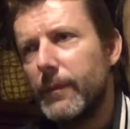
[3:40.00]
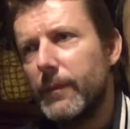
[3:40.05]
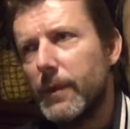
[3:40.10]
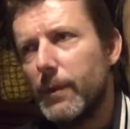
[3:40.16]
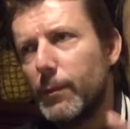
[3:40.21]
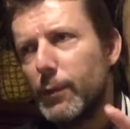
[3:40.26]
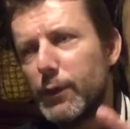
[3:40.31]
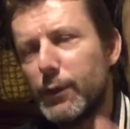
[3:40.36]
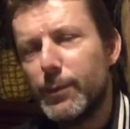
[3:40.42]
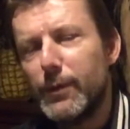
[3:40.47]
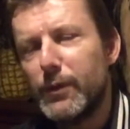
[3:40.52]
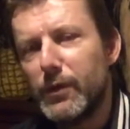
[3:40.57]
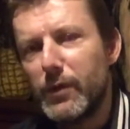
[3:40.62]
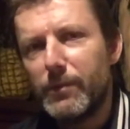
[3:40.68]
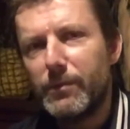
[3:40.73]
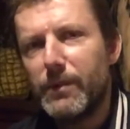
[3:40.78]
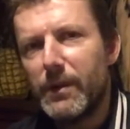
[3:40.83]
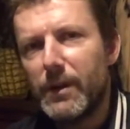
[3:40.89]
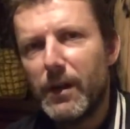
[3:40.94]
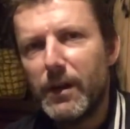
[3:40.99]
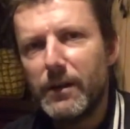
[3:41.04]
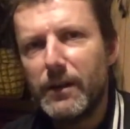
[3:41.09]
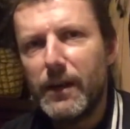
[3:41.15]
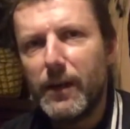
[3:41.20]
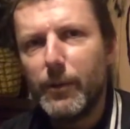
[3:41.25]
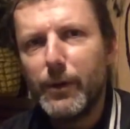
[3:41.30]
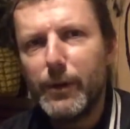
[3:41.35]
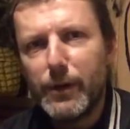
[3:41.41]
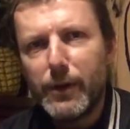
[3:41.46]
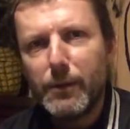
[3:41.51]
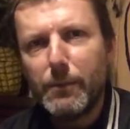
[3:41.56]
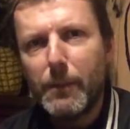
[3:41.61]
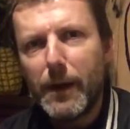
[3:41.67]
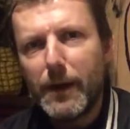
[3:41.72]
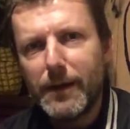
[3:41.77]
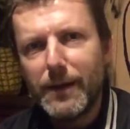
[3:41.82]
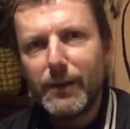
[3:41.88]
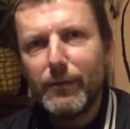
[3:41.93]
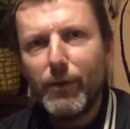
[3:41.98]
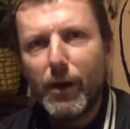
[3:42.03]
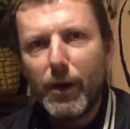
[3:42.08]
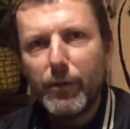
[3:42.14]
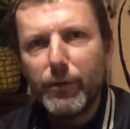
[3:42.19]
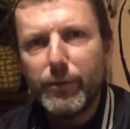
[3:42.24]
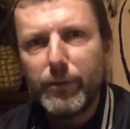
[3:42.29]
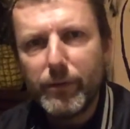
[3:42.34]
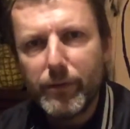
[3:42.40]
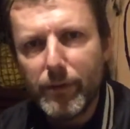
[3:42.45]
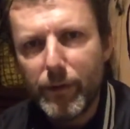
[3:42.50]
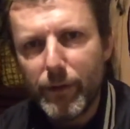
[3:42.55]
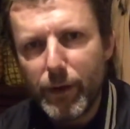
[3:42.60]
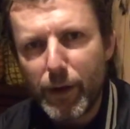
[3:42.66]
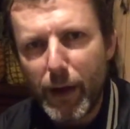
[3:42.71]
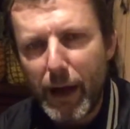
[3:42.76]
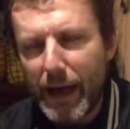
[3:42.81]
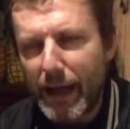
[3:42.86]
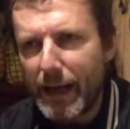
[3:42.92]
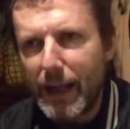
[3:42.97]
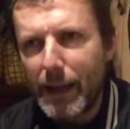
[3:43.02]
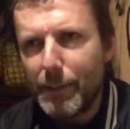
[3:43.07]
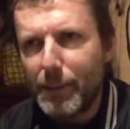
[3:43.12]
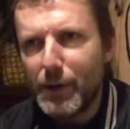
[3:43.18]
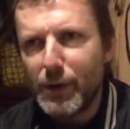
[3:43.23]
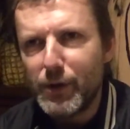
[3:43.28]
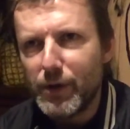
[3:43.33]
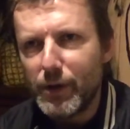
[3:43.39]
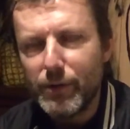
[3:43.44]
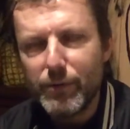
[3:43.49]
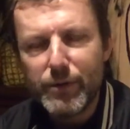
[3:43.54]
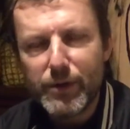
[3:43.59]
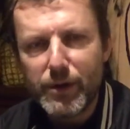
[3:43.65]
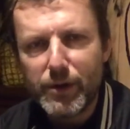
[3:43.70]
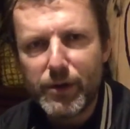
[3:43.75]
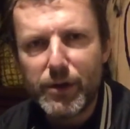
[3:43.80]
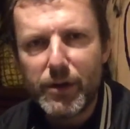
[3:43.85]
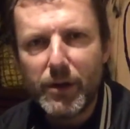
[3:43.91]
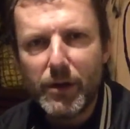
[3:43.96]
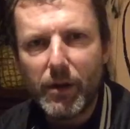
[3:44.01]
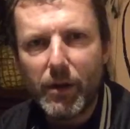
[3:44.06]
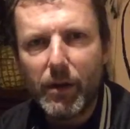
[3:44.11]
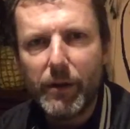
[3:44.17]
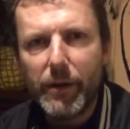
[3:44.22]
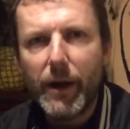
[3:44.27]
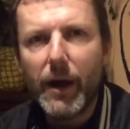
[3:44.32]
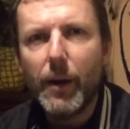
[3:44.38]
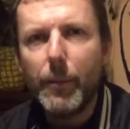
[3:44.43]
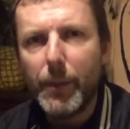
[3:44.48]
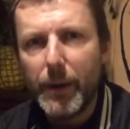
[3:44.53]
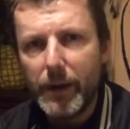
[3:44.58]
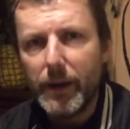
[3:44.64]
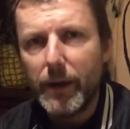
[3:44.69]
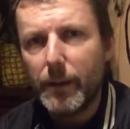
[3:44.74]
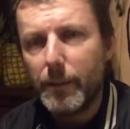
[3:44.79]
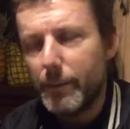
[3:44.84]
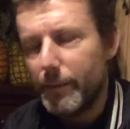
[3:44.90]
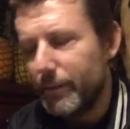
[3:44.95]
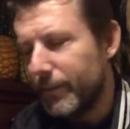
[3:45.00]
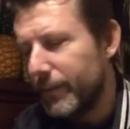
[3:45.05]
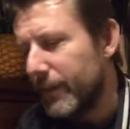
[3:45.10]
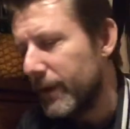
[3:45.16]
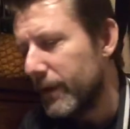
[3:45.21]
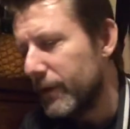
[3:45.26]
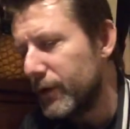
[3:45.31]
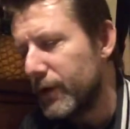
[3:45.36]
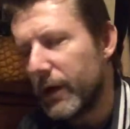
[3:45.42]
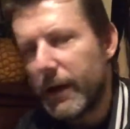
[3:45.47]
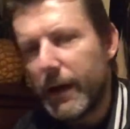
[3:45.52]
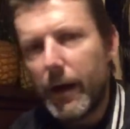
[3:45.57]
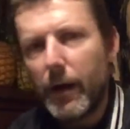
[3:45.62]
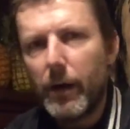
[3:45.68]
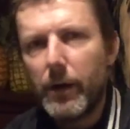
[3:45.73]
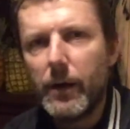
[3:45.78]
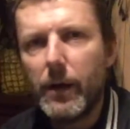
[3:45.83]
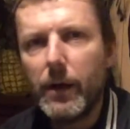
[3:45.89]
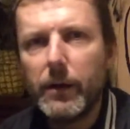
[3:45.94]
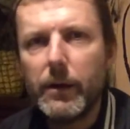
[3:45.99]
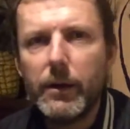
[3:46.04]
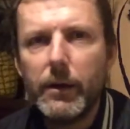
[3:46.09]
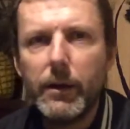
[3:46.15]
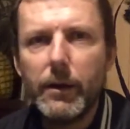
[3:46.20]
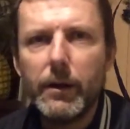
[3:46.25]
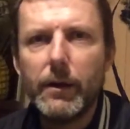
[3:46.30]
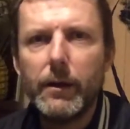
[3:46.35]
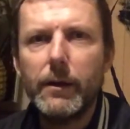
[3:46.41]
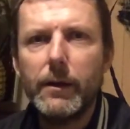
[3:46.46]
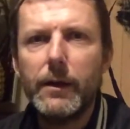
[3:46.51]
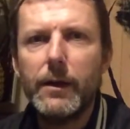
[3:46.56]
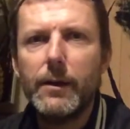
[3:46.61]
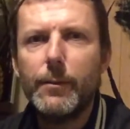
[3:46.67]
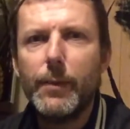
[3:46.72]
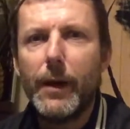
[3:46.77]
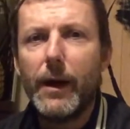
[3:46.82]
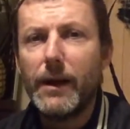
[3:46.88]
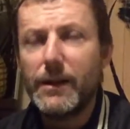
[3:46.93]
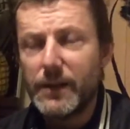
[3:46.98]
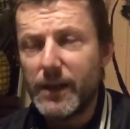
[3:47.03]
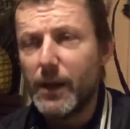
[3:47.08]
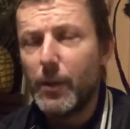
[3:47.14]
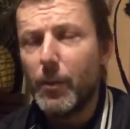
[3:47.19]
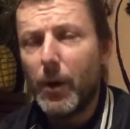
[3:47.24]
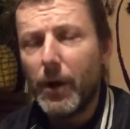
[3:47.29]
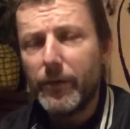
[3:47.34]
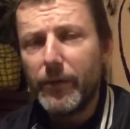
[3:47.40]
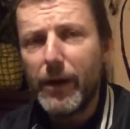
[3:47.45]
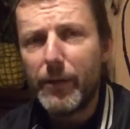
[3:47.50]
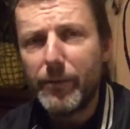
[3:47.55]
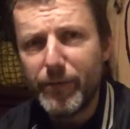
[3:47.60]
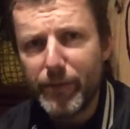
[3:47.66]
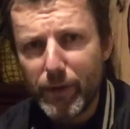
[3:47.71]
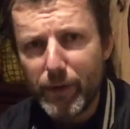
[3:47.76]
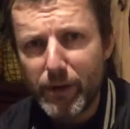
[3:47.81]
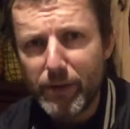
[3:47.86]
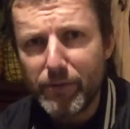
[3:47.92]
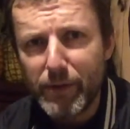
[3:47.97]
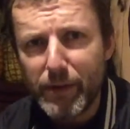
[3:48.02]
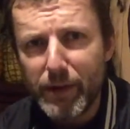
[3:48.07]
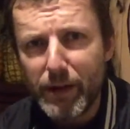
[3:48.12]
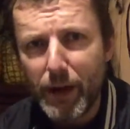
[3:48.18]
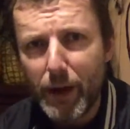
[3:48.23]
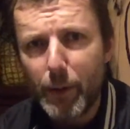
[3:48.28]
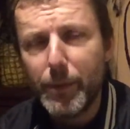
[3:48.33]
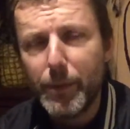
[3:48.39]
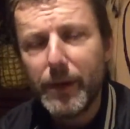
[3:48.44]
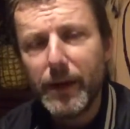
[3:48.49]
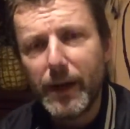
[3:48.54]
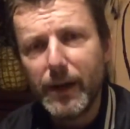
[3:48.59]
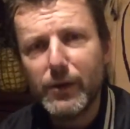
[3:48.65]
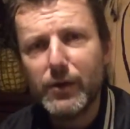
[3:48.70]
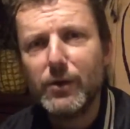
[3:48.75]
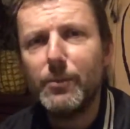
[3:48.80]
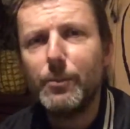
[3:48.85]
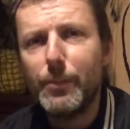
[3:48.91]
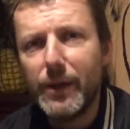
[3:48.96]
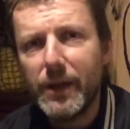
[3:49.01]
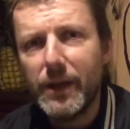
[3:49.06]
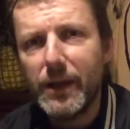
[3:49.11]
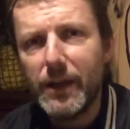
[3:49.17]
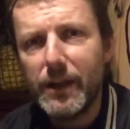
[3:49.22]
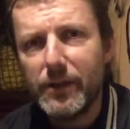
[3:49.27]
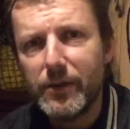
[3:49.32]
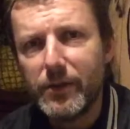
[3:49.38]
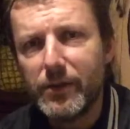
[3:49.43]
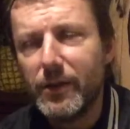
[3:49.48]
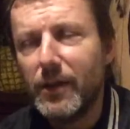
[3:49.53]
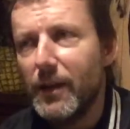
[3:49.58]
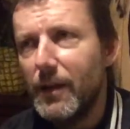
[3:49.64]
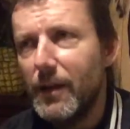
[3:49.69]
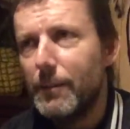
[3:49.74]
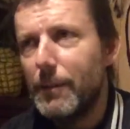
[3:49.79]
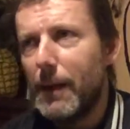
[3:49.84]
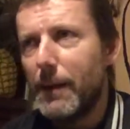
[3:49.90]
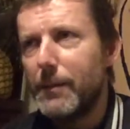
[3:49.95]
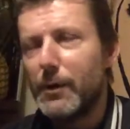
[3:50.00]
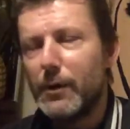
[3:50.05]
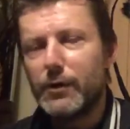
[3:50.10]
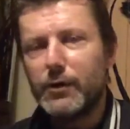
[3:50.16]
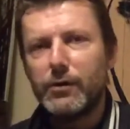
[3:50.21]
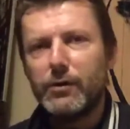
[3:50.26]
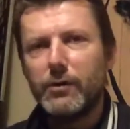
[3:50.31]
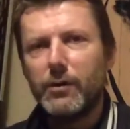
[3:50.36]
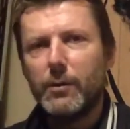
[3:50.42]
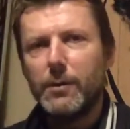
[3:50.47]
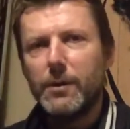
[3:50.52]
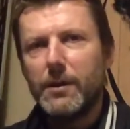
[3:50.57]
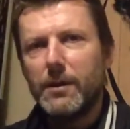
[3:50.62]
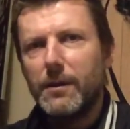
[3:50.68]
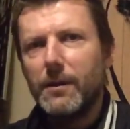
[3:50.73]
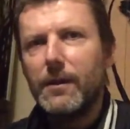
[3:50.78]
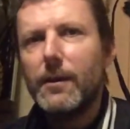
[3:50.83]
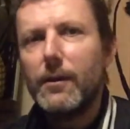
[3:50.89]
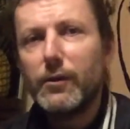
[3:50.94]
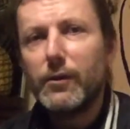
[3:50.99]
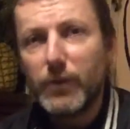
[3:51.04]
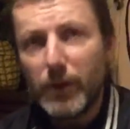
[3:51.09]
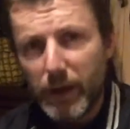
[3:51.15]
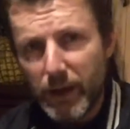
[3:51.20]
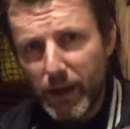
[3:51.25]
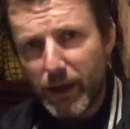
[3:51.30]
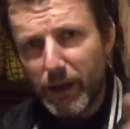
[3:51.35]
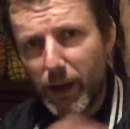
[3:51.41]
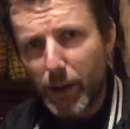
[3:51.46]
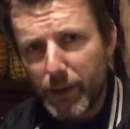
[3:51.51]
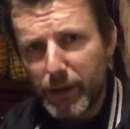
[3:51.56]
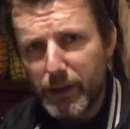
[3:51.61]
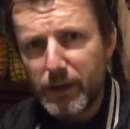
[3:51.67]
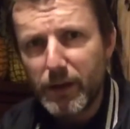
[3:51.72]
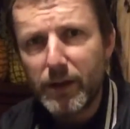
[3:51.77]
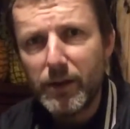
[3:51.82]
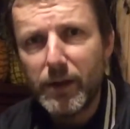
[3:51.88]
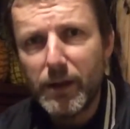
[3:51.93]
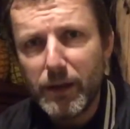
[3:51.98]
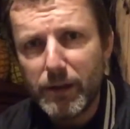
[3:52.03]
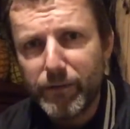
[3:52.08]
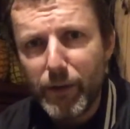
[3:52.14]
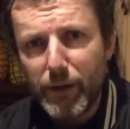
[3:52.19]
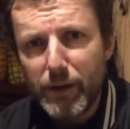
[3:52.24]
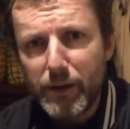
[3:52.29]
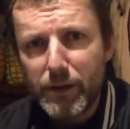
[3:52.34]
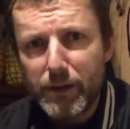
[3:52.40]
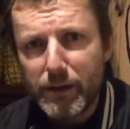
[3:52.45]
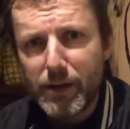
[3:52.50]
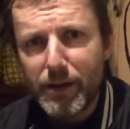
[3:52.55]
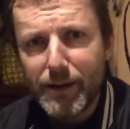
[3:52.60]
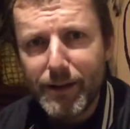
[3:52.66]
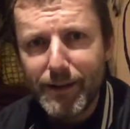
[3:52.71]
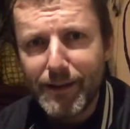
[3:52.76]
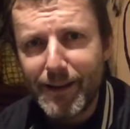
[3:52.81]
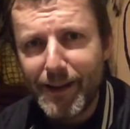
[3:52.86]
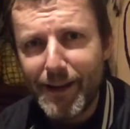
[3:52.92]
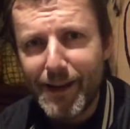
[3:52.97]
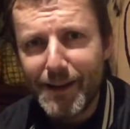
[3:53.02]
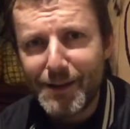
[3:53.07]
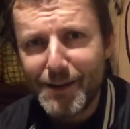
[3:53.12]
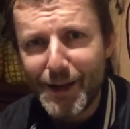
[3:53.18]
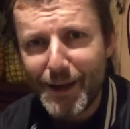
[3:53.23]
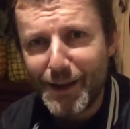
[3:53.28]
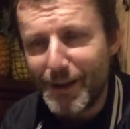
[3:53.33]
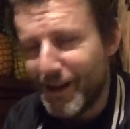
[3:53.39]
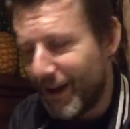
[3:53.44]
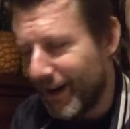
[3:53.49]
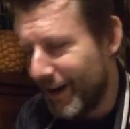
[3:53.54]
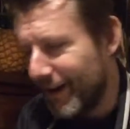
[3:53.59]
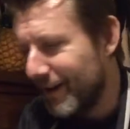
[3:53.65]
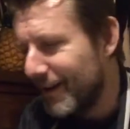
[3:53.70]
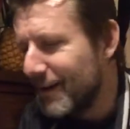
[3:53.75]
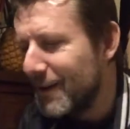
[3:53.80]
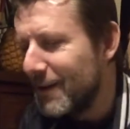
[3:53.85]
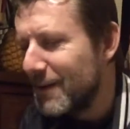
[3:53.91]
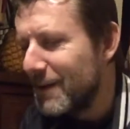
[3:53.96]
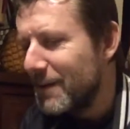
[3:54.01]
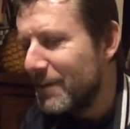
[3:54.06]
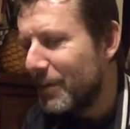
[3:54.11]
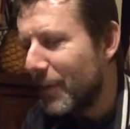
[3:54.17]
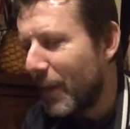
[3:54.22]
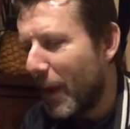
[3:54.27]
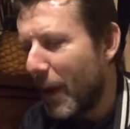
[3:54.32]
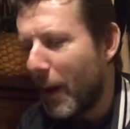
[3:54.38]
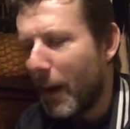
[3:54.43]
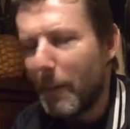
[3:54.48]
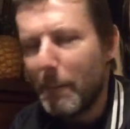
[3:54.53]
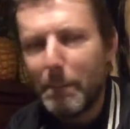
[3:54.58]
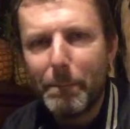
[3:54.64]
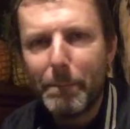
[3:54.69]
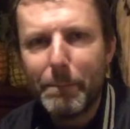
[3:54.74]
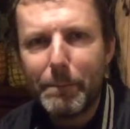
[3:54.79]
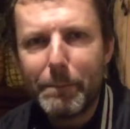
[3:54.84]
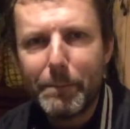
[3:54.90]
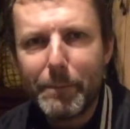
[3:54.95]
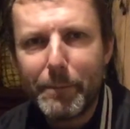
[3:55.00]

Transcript: There must be something on there where you can make your own, you know, a lemon juice and shit like that. I bet you. Check out on eBay. I tell you what, that fucking video, I'd be getting some big hits. Maybe I should do it because I ain't getting no hits on these fuckers. I tell you that. So I